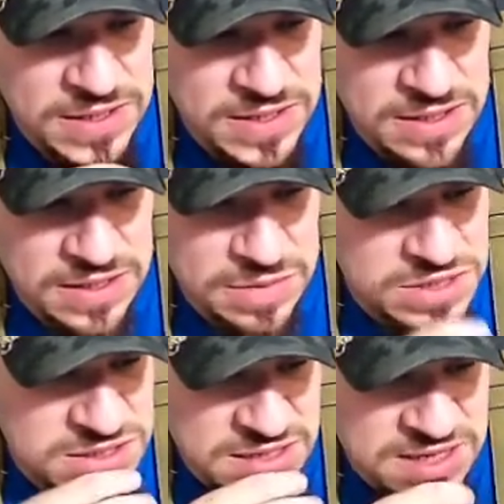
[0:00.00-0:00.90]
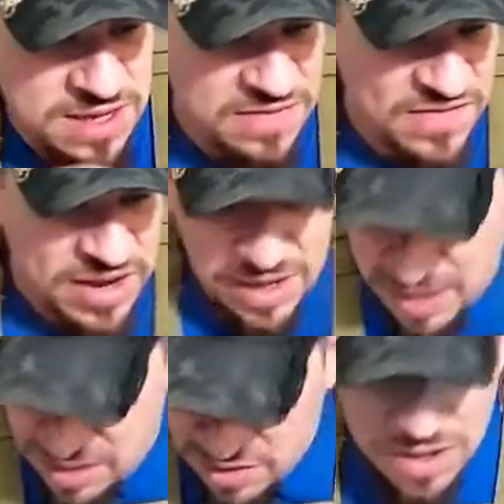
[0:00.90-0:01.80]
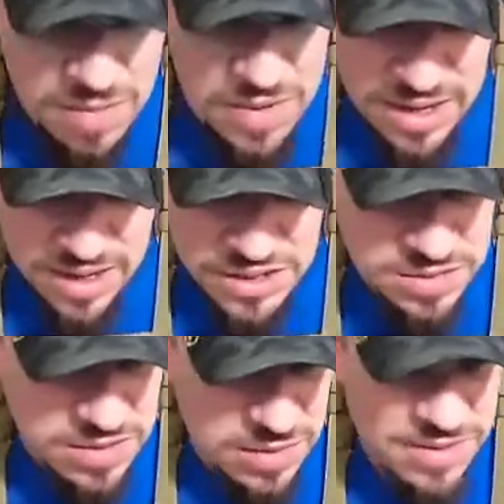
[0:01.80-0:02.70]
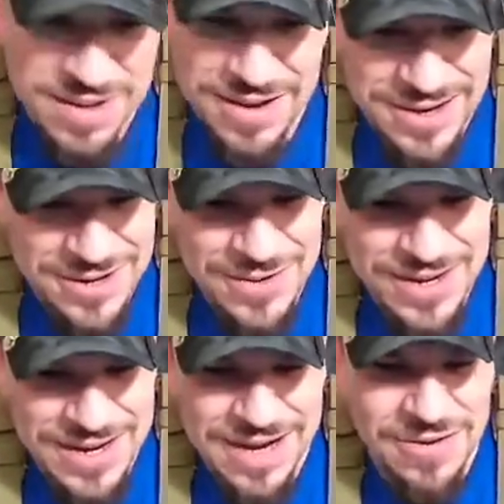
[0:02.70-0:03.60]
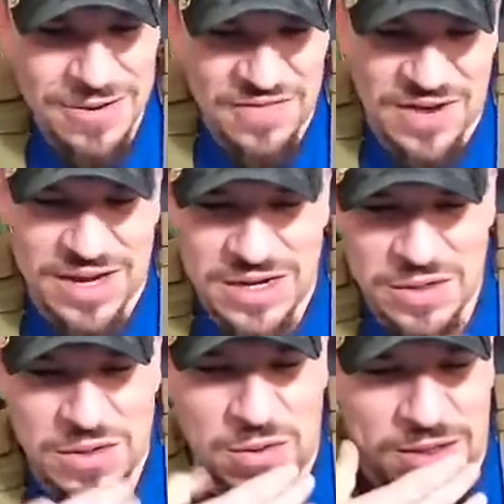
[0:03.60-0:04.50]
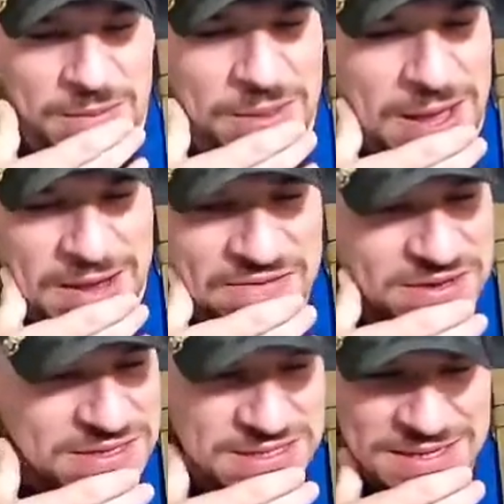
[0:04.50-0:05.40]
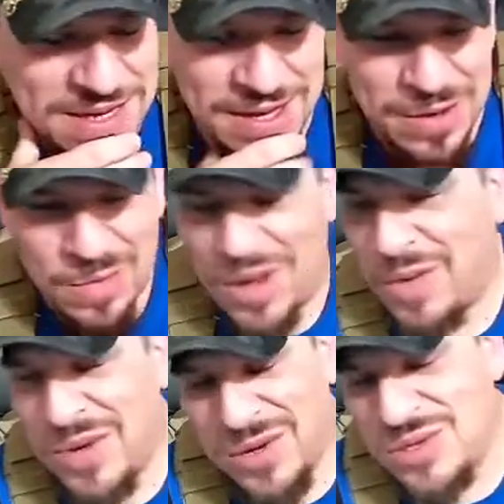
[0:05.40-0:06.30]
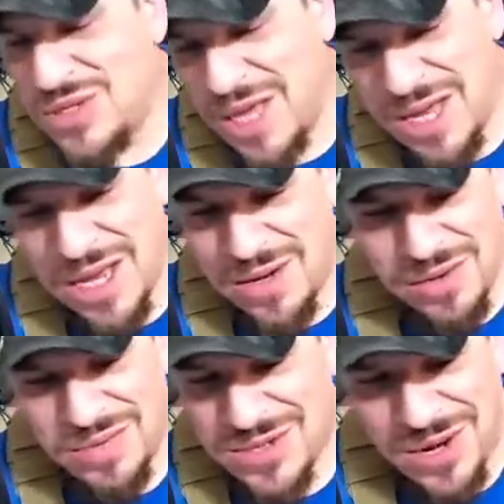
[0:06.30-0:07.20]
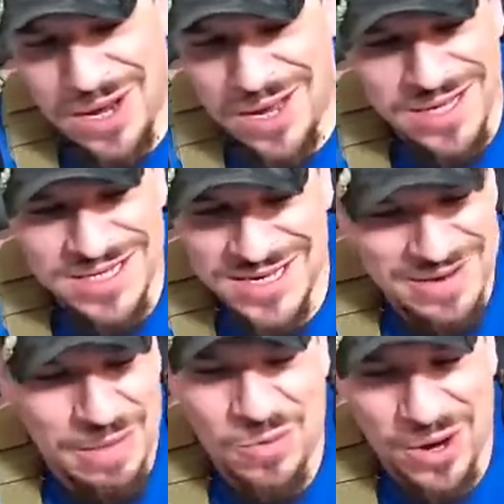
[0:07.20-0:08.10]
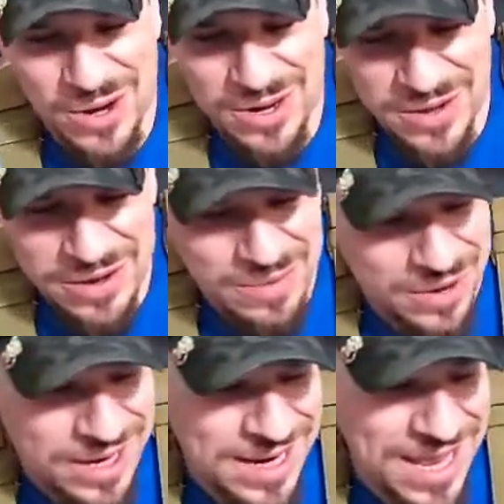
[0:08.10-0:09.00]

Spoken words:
Let me see if I can. You know what? I might actually be able. No, you know what? I don't know if I can do it while I'm live because my computer just can't handle it. I'm sorry, guys. I'm working on the upgrade.